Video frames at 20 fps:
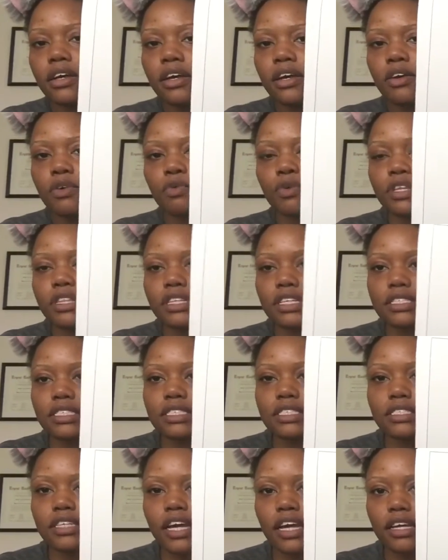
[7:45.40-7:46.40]
with a
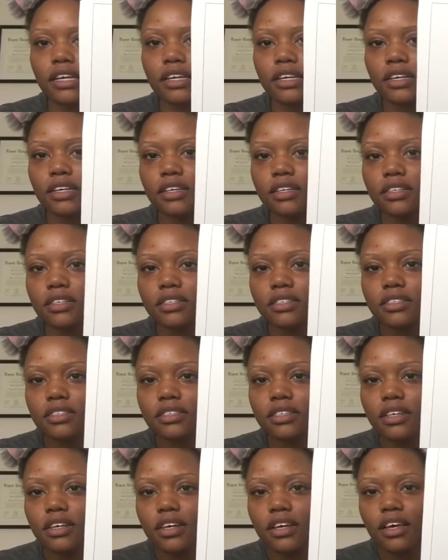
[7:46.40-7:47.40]
stick,
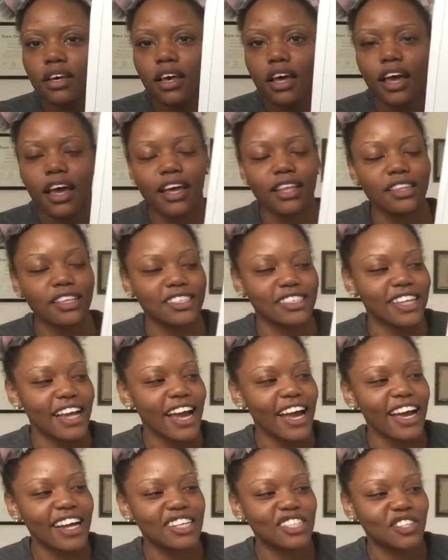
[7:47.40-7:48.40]
and the
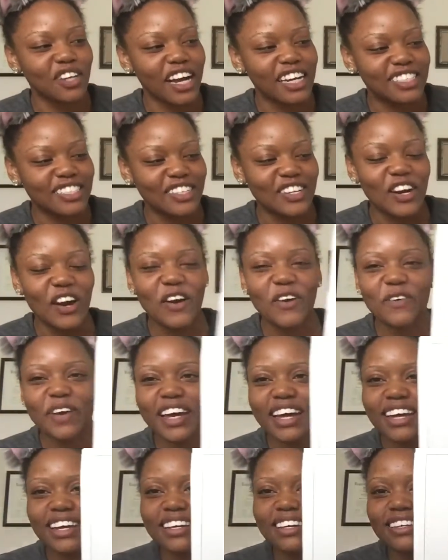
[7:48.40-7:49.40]
dad tried to go
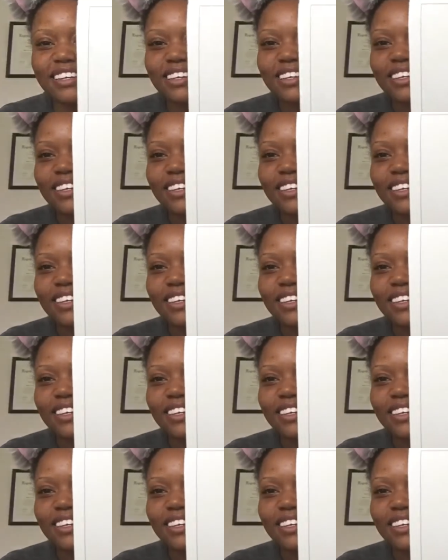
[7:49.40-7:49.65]
in